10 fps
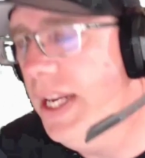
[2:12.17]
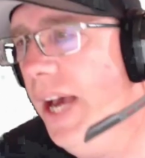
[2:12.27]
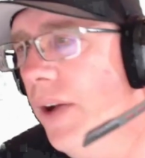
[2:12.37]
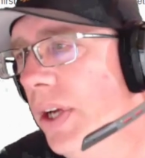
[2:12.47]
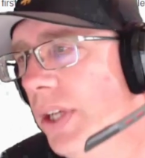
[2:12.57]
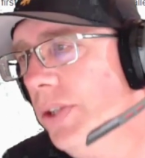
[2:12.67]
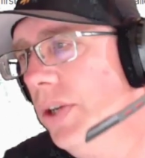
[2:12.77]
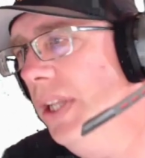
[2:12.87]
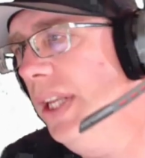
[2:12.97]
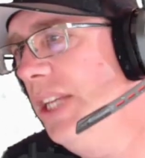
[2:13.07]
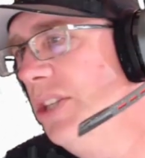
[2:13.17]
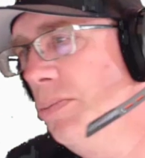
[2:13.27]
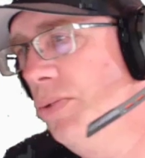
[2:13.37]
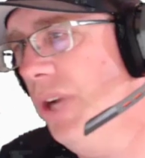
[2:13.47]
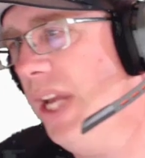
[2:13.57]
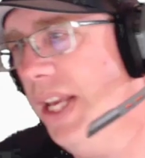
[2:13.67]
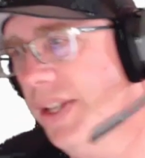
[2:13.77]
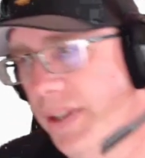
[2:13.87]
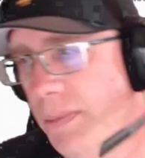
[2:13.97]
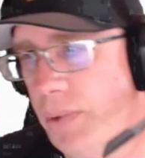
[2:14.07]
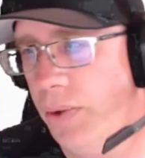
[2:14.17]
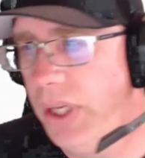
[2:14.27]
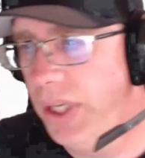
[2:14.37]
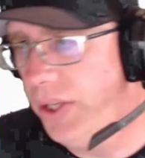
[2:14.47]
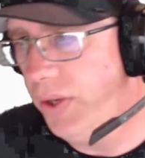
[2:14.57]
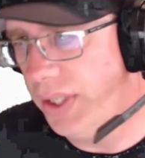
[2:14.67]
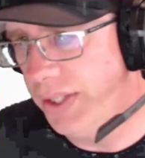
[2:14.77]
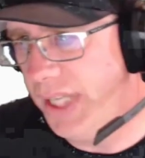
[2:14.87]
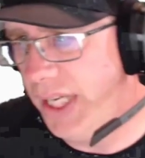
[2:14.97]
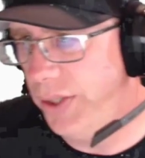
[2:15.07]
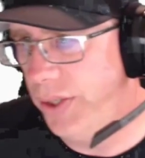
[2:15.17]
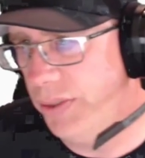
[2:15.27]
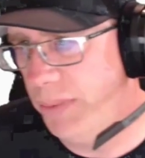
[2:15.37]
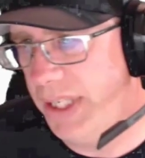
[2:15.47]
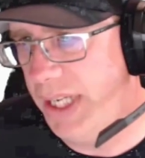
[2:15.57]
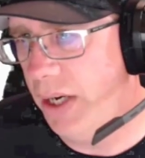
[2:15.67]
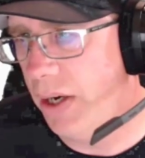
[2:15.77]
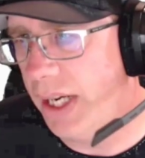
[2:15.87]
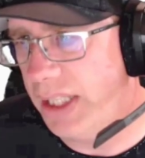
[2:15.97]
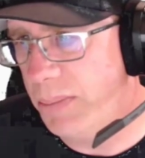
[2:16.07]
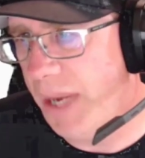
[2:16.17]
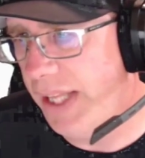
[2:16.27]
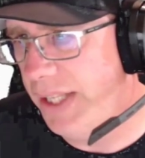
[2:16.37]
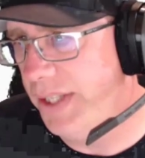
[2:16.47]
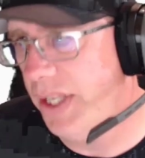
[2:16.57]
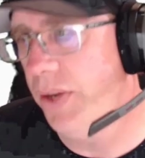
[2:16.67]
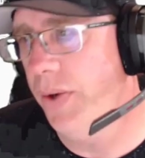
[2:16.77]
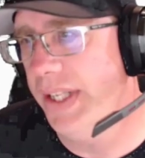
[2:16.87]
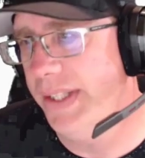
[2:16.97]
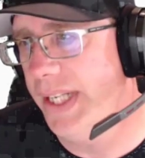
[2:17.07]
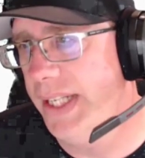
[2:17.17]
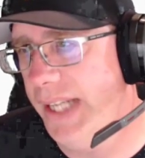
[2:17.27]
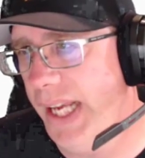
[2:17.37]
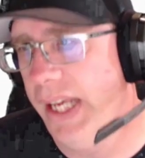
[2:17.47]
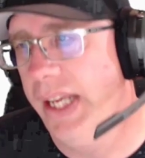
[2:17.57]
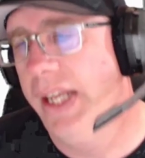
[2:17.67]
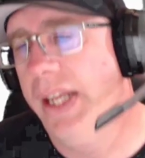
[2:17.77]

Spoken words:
Now, Tron Link's pretty simple. You can see it shows my TRX balance in USDT.